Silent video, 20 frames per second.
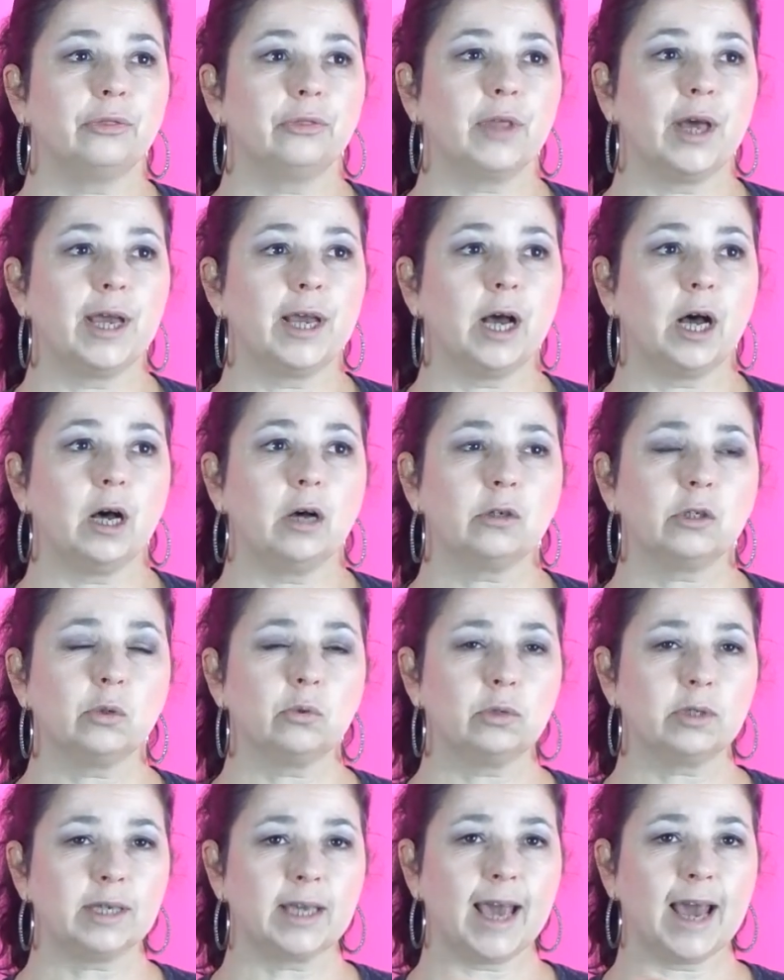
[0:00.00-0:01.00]
they
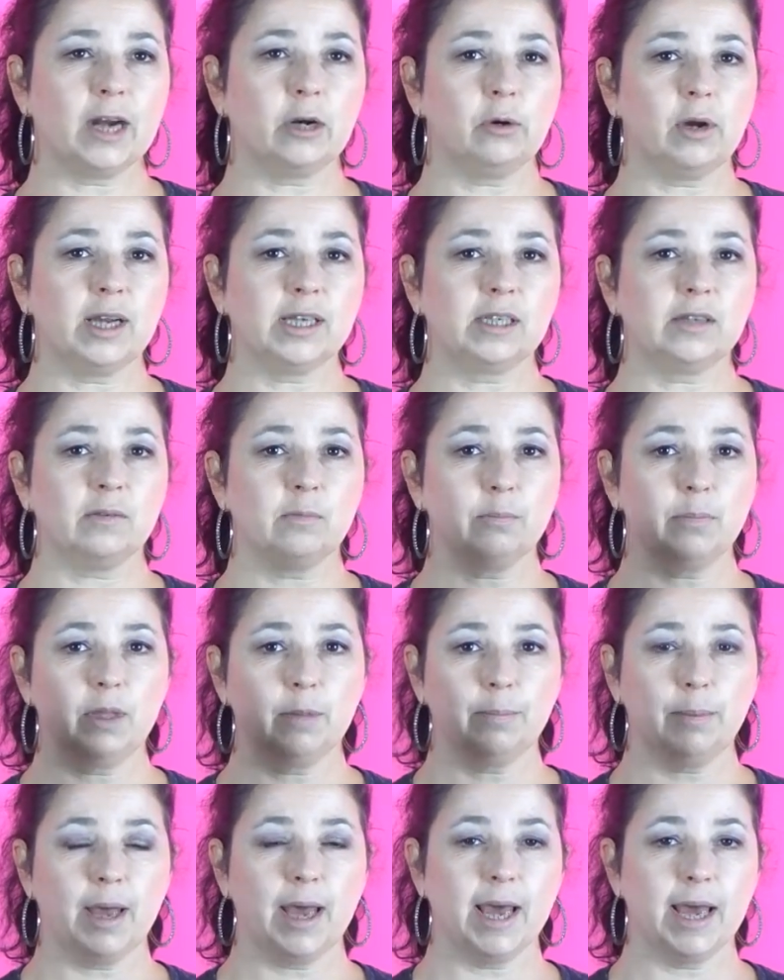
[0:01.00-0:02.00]
also categorize
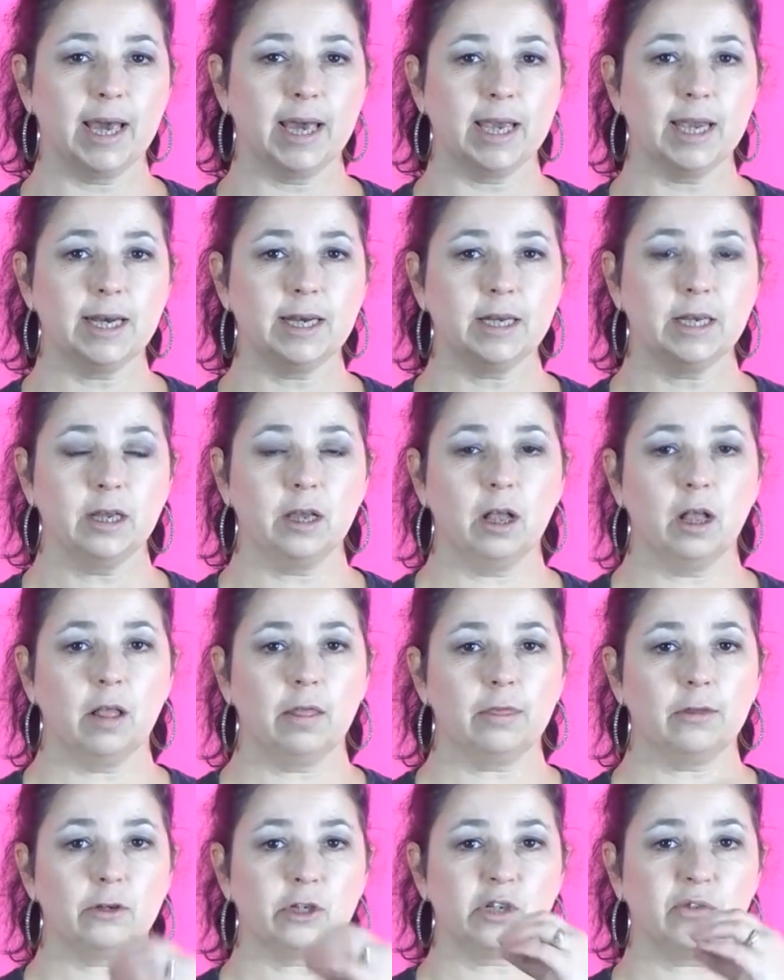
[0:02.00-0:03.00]
the paid,
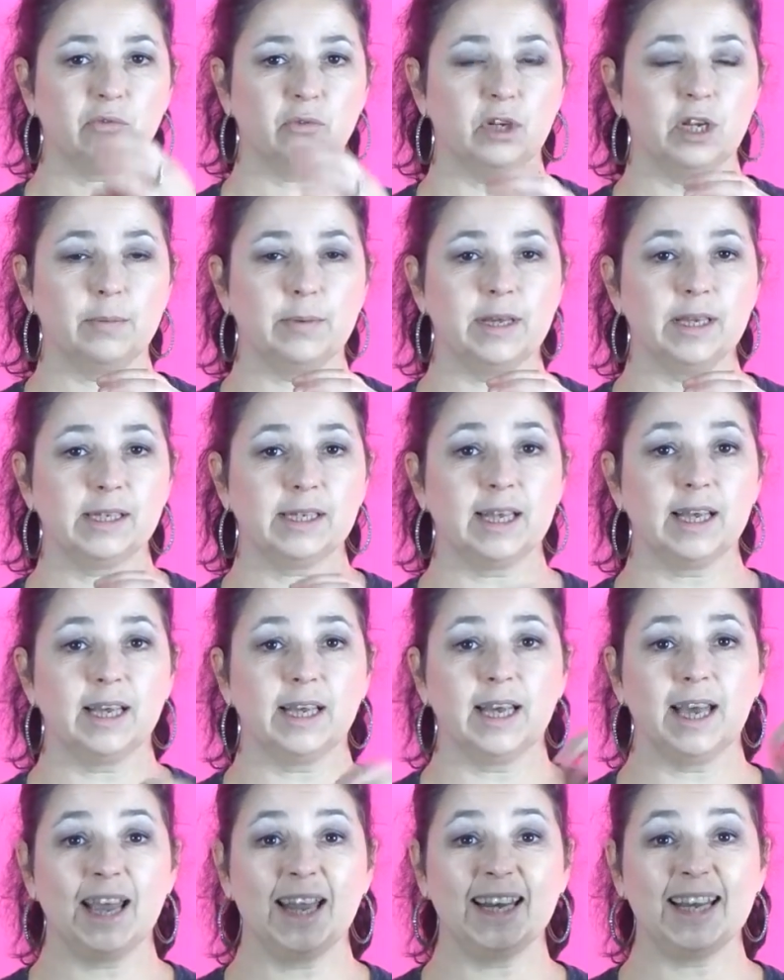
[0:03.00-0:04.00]
there's freebies,
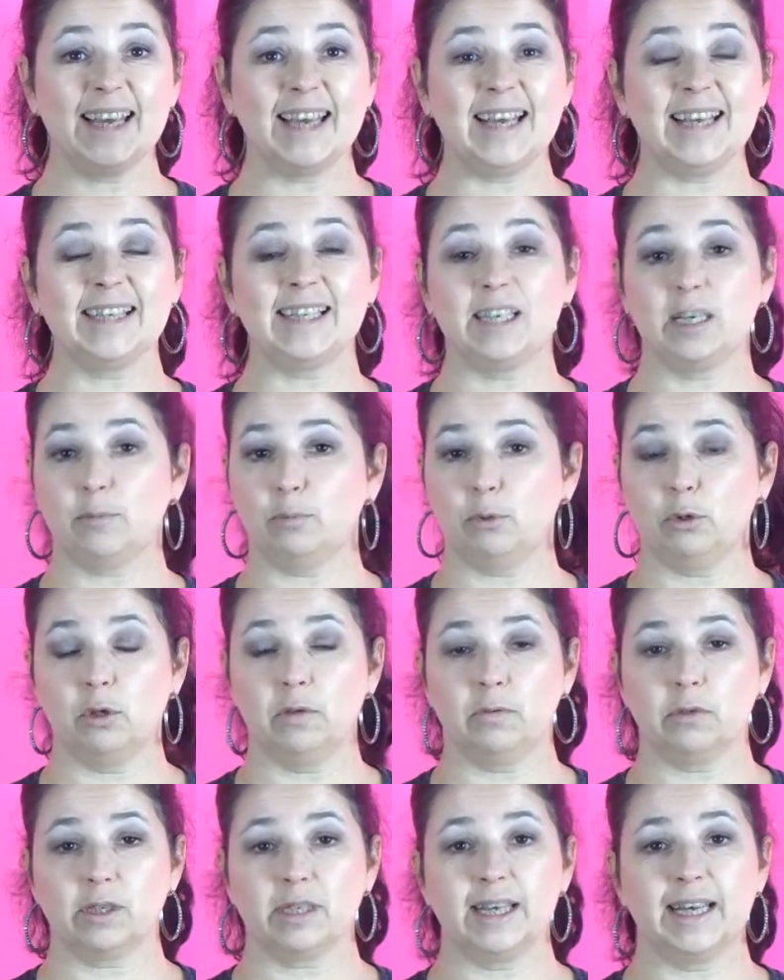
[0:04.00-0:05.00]
and easy
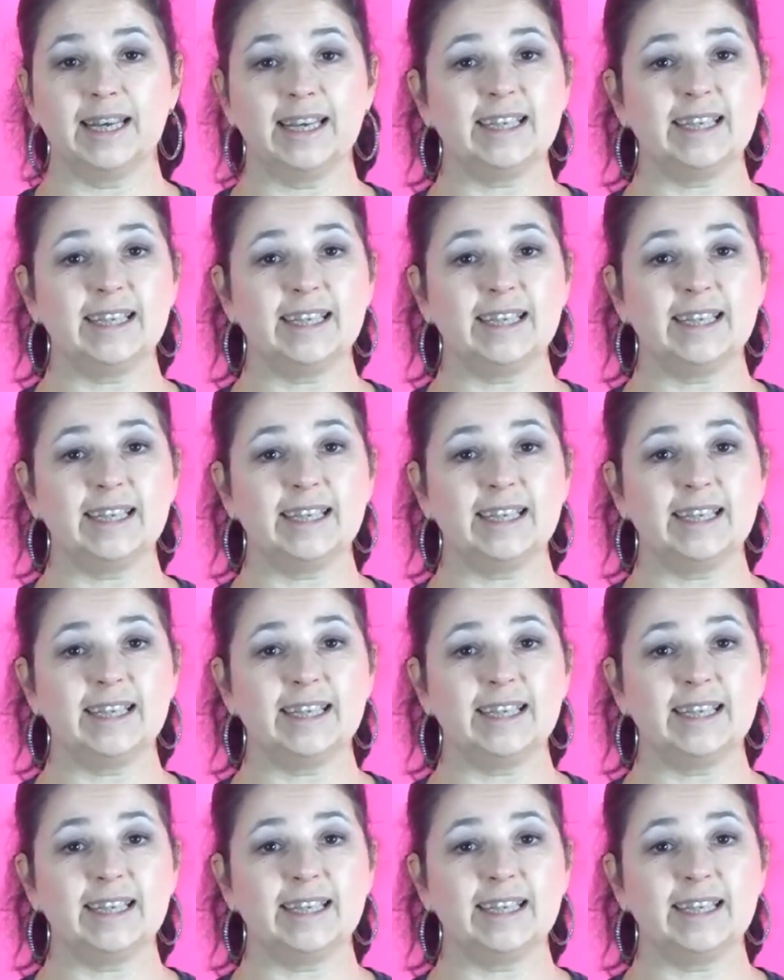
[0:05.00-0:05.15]
approvals.